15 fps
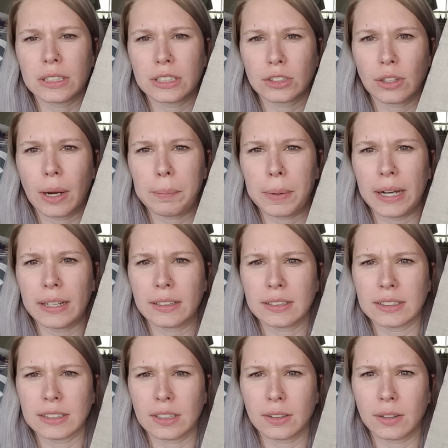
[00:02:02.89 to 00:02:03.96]
scrap pile,
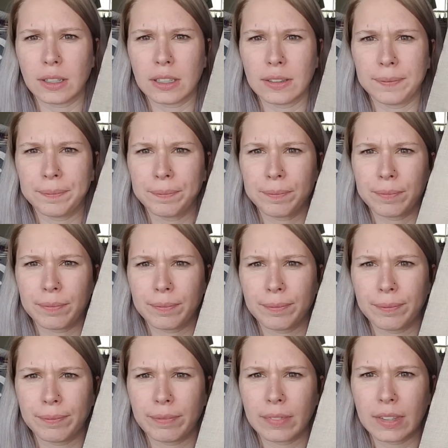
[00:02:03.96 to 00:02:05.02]
so
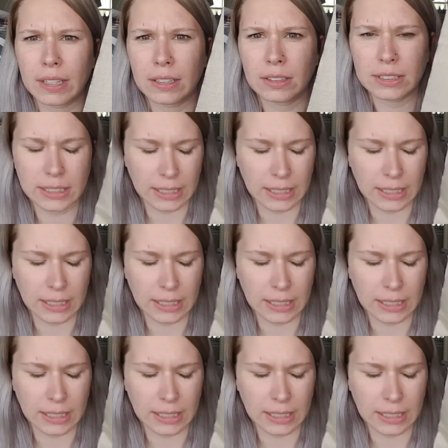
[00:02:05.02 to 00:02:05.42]
there's